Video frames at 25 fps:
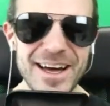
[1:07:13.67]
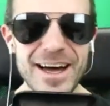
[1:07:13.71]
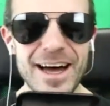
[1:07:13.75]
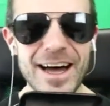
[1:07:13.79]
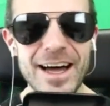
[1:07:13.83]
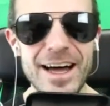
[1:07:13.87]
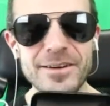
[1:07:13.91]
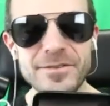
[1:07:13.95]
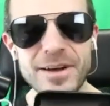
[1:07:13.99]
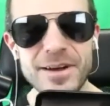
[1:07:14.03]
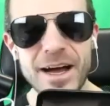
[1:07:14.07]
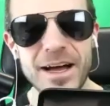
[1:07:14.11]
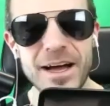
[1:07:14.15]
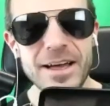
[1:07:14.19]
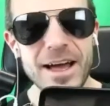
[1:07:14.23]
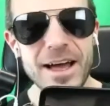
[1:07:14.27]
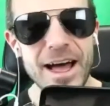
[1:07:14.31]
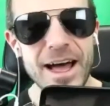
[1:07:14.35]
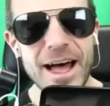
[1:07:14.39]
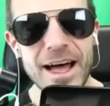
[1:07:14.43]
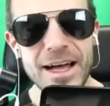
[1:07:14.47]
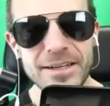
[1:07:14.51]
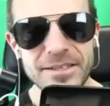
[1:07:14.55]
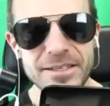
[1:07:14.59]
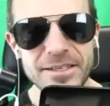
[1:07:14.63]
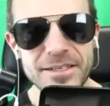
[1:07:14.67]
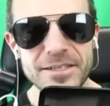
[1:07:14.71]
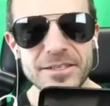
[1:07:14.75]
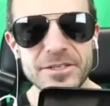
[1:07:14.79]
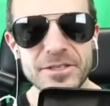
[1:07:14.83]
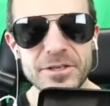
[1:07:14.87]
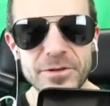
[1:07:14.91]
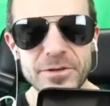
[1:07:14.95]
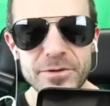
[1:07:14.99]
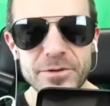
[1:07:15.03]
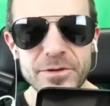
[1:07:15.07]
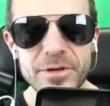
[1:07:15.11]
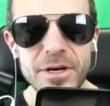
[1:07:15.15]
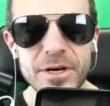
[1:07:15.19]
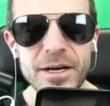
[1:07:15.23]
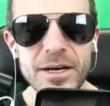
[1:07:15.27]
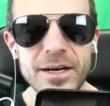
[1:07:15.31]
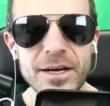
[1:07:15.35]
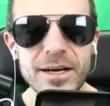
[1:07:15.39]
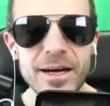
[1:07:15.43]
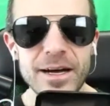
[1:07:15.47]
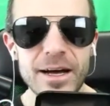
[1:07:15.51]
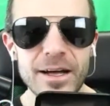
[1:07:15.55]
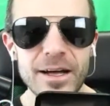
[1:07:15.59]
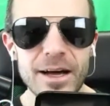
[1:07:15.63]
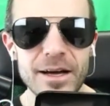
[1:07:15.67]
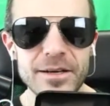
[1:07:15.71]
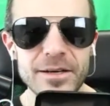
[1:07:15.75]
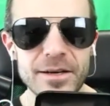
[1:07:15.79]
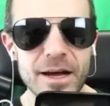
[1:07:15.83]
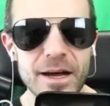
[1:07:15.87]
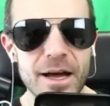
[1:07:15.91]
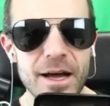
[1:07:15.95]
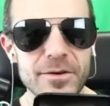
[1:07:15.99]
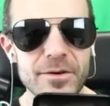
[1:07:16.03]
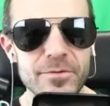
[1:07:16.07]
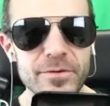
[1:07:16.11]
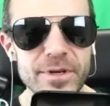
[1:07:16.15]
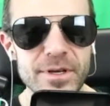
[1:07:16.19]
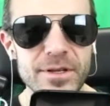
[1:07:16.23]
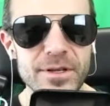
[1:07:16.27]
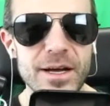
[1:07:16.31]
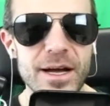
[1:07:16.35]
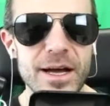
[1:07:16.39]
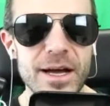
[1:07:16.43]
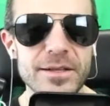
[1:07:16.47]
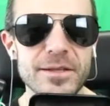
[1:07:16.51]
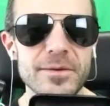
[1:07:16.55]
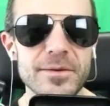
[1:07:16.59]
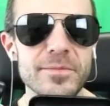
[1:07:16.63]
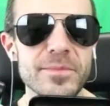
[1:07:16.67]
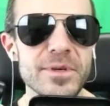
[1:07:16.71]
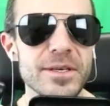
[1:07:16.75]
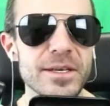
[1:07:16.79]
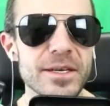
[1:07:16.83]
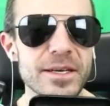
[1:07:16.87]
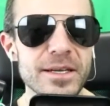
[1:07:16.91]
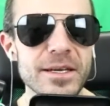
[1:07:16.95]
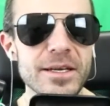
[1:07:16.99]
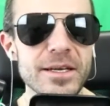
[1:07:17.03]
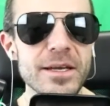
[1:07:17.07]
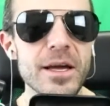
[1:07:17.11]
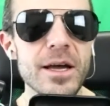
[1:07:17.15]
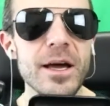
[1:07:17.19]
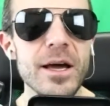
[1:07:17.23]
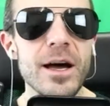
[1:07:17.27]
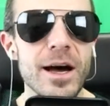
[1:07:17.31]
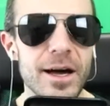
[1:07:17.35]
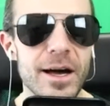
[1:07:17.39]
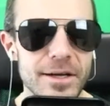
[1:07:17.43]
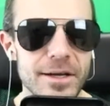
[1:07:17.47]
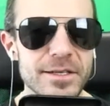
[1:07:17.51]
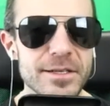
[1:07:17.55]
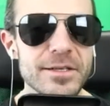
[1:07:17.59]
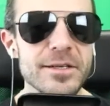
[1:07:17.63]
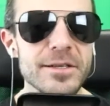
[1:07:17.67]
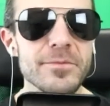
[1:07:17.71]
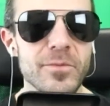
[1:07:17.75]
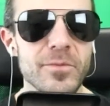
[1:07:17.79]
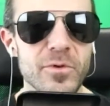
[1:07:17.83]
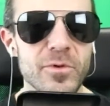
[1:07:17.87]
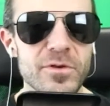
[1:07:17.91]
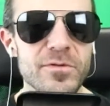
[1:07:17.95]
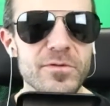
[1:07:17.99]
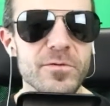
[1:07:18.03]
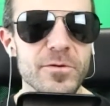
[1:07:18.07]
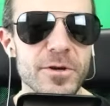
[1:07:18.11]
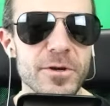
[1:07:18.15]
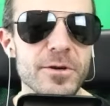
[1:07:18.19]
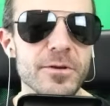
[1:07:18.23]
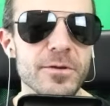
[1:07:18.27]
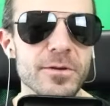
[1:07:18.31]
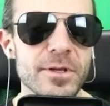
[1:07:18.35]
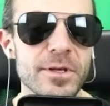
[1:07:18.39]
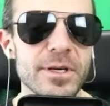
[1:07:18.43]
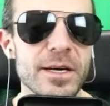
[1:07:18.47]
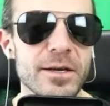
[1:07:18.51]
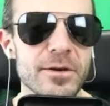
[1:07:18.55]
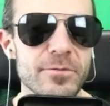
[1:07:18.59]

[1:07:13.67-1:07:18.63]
I had to at the beginning I did it more frequently.